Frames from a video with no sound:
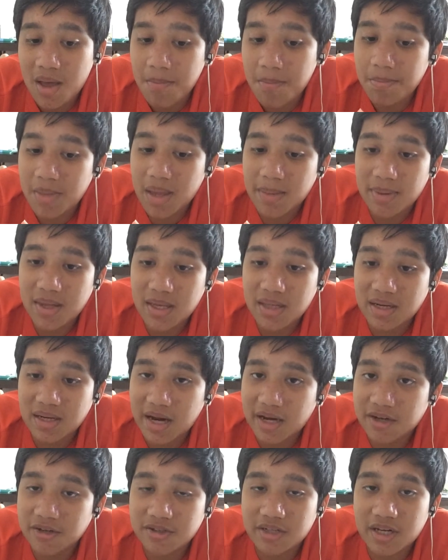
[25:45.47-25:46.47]
maybe
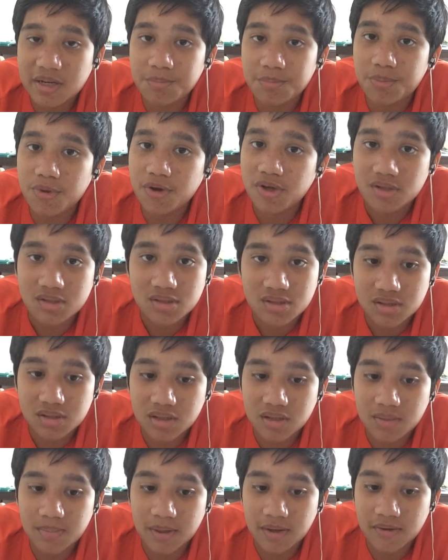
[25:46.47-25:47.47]
9 or 10 points
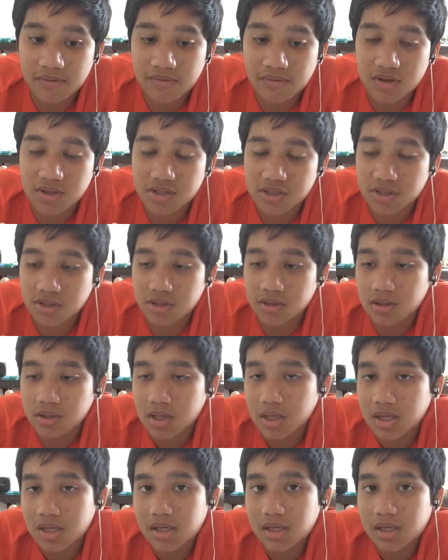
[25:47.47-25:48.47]
above Arsenal,
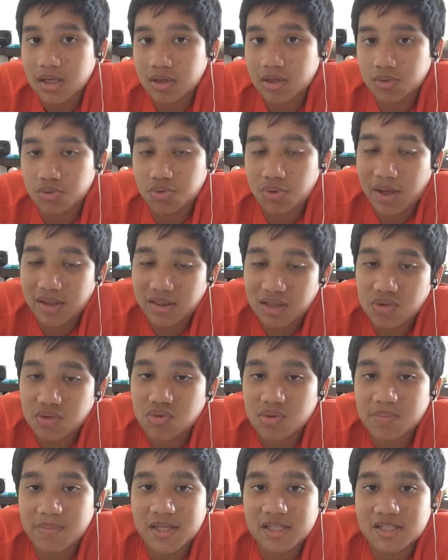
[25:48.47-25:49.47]
who I think
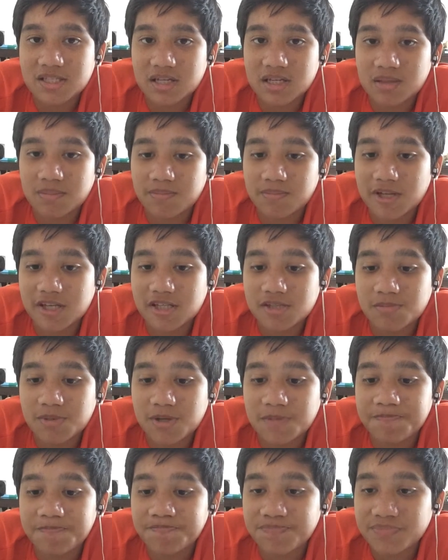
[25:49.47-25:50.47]
will be in second place.
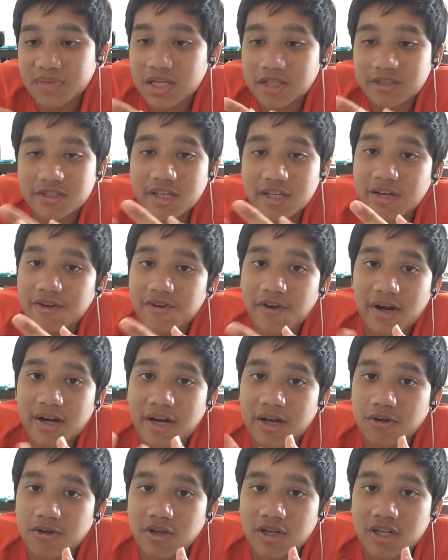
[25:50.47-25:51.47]
But City right
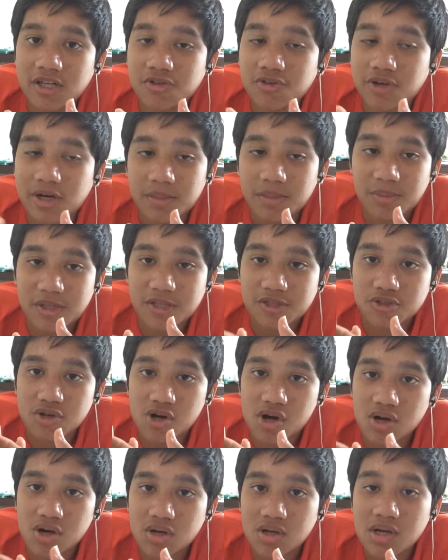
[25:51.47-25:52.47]
now look incredibly
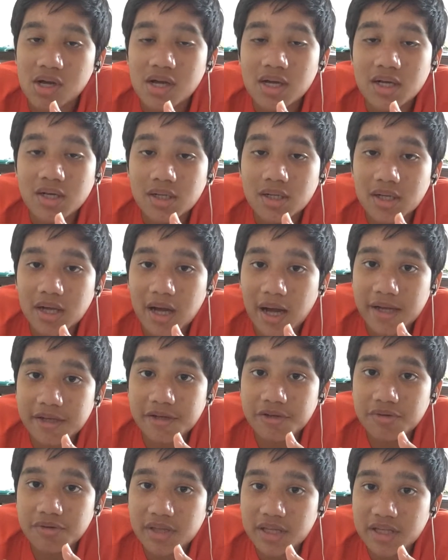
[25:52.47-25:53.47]
strong. I
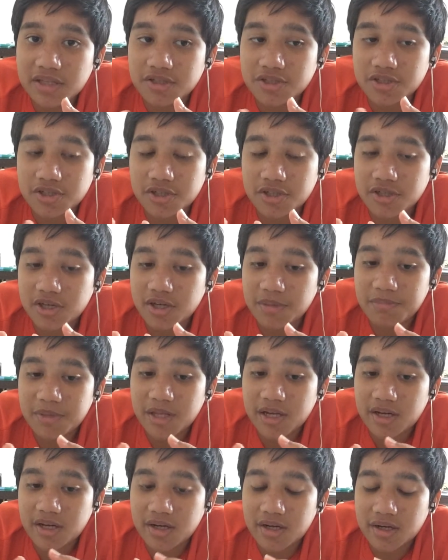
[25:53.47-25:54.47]
knew they'd shored up
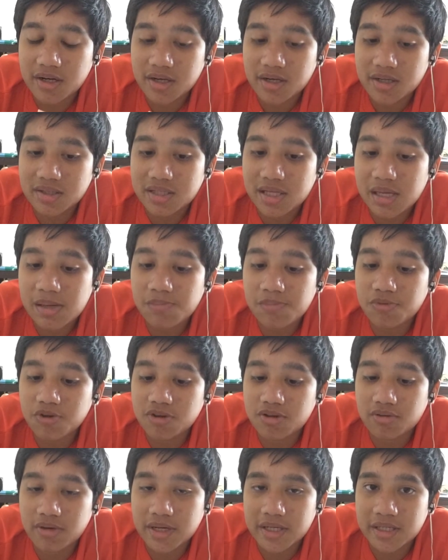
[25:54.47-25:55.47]
their team
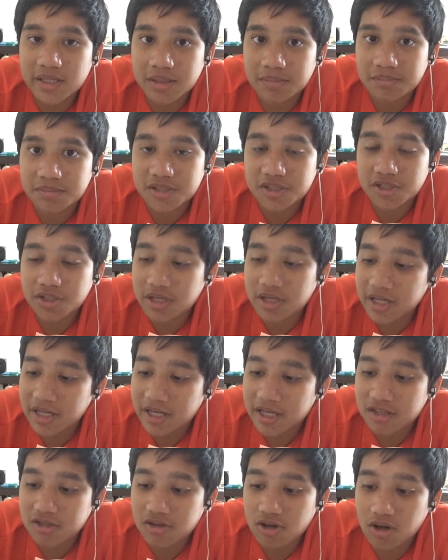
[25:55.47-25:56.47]
with Raheem
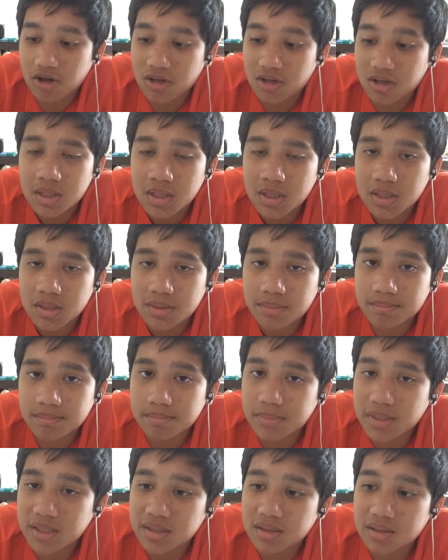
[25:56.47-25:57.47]
Sterling and all,
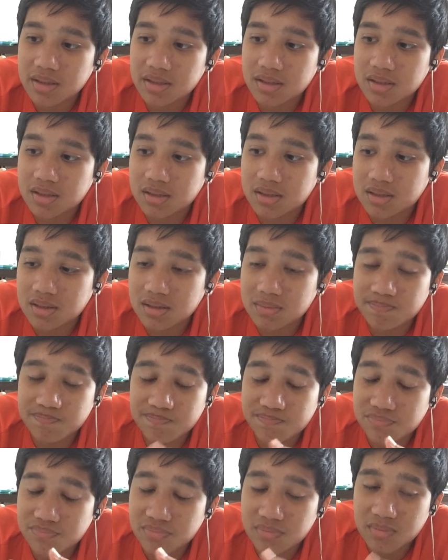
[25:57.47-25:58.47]
but
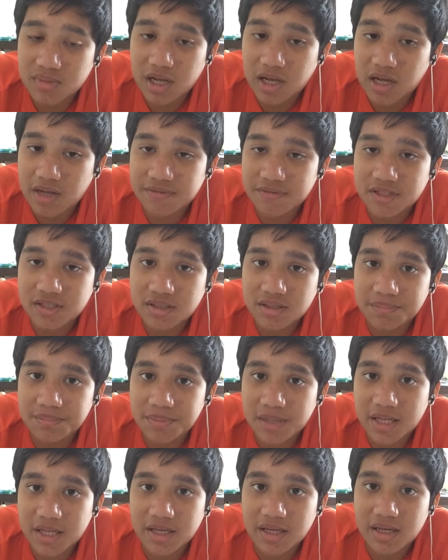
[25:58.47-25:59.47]
I've seen them
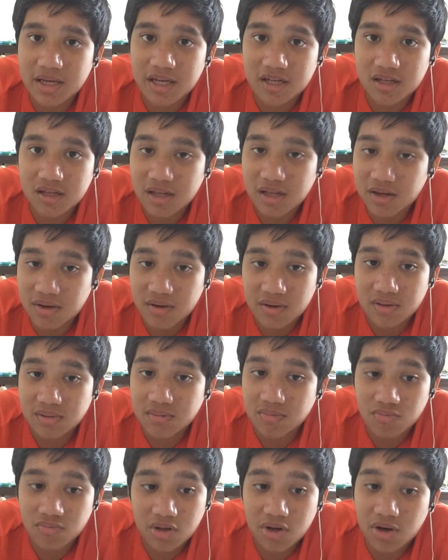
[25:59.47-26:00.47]
play, and
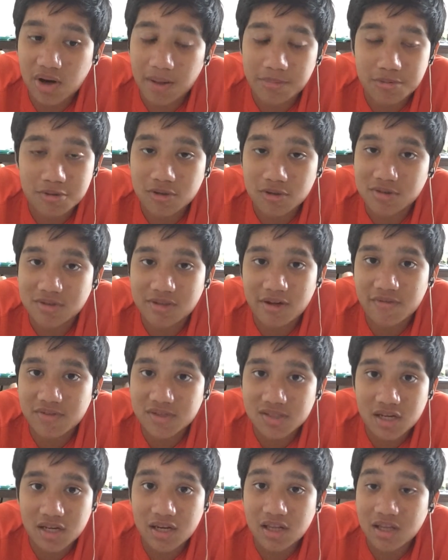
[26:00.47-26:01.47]
they're absolutely
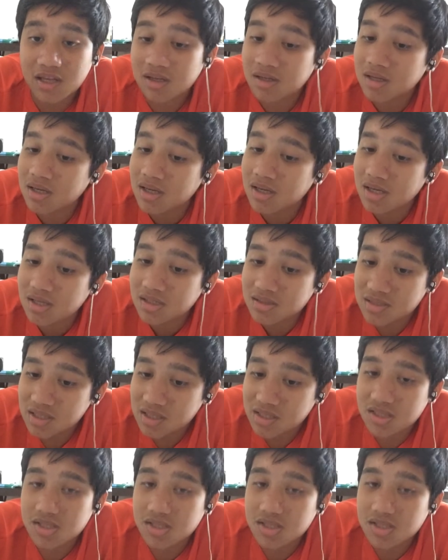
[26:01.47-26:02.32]
devastating. 6